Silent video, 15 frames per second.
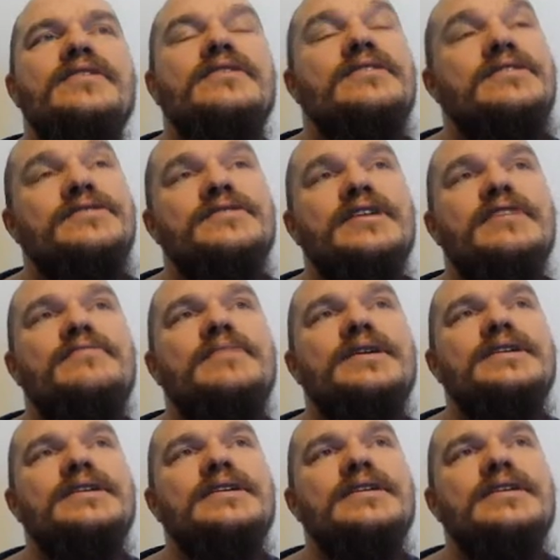The save
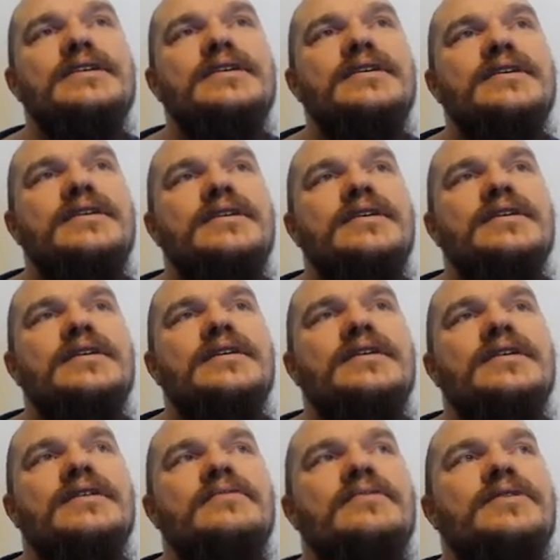button
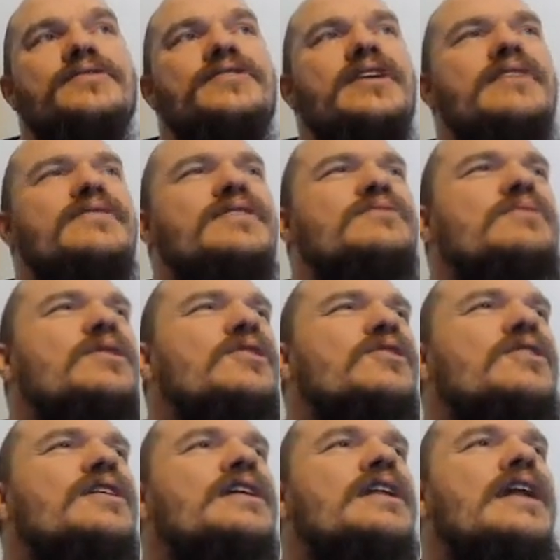will save this. We're not
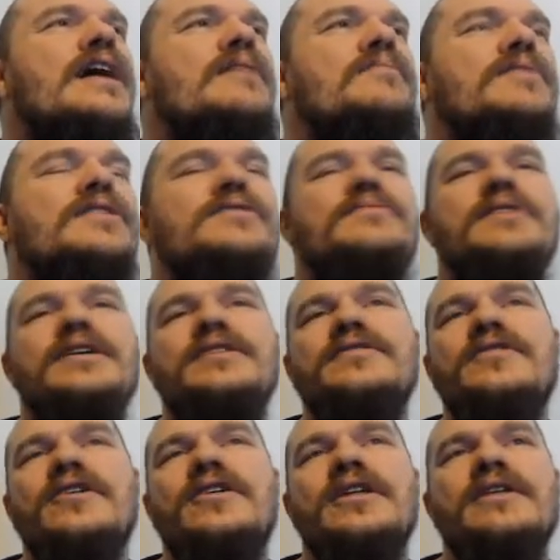going to name this. These
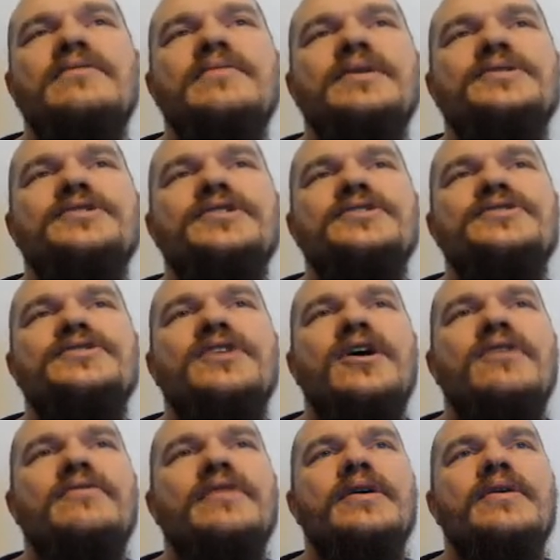early missions
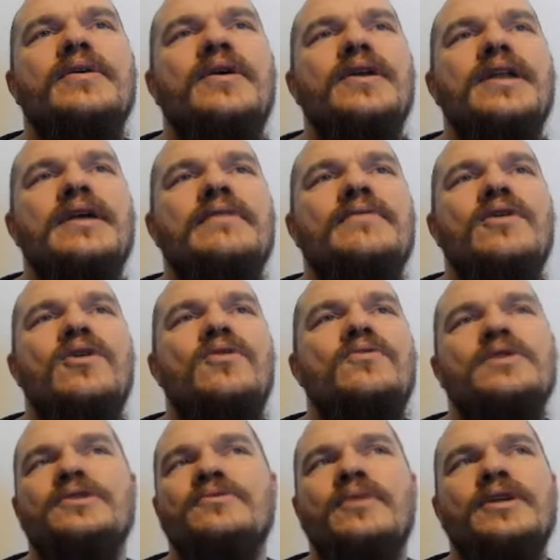are are, never,
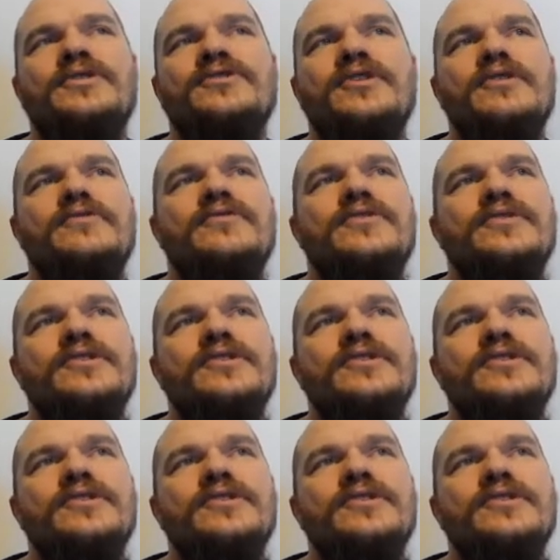always once-off.